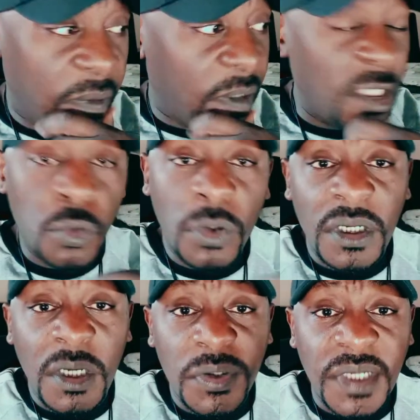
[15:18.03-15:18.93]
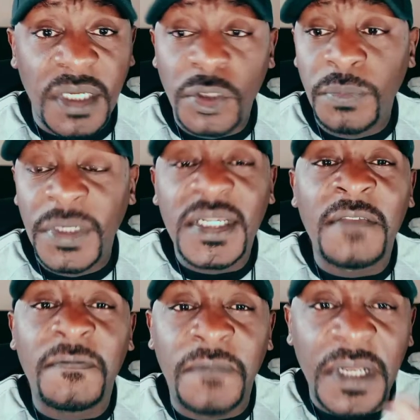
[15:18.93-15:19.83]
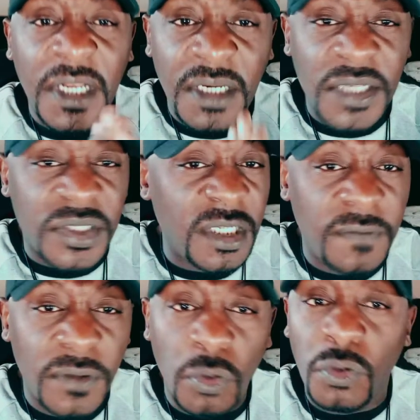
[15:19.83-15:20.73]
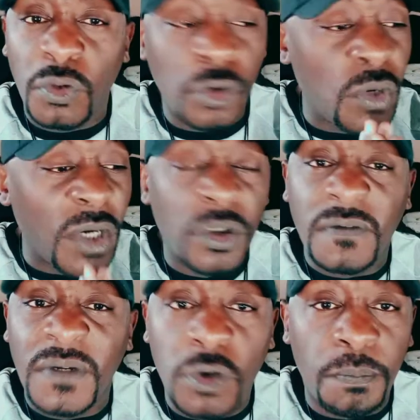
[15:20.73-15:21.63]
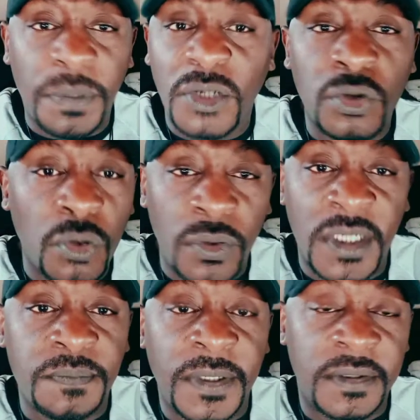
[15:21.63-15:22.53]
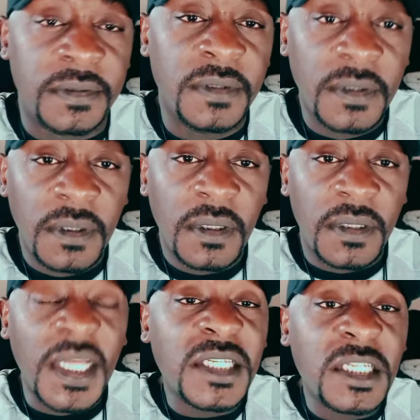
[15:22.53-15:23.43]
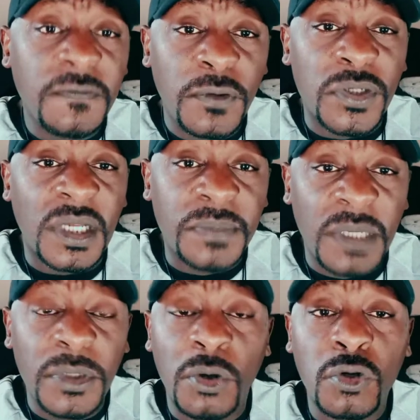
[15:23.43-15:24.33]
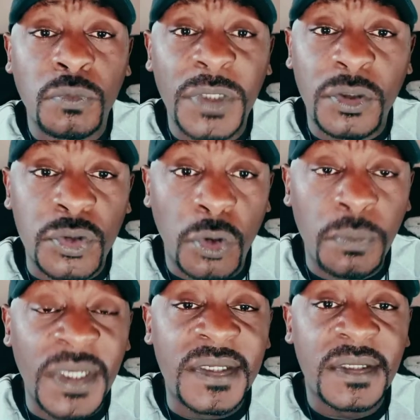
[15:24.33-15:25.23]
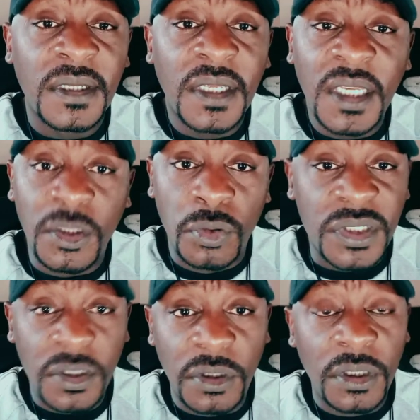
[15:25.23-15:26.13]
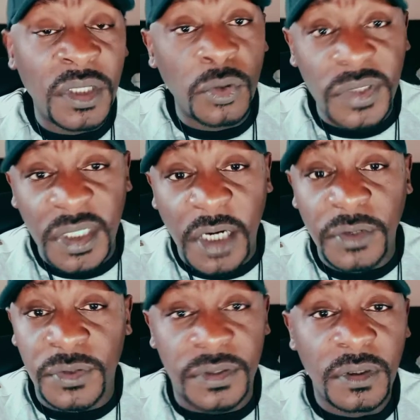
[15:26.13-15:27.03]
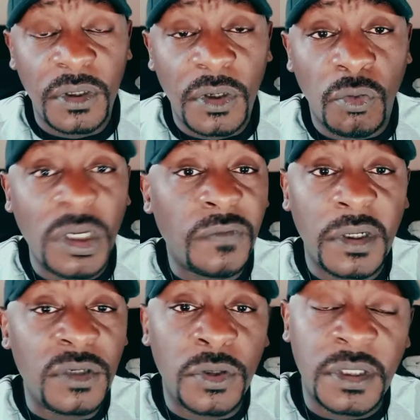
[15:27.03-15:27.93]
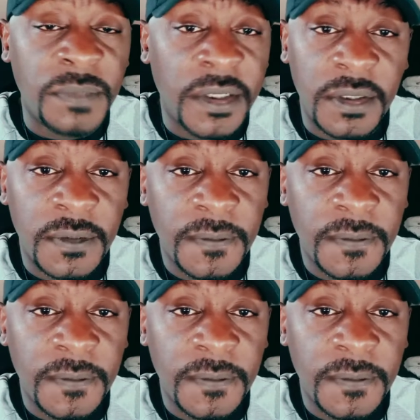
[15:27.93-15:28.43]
And you're walking outside and you meet a very nice individual. You cannot even compare to your own husband. That individual, sometimes you are going to meet your soulmates in those scenarios when you've already gotten married.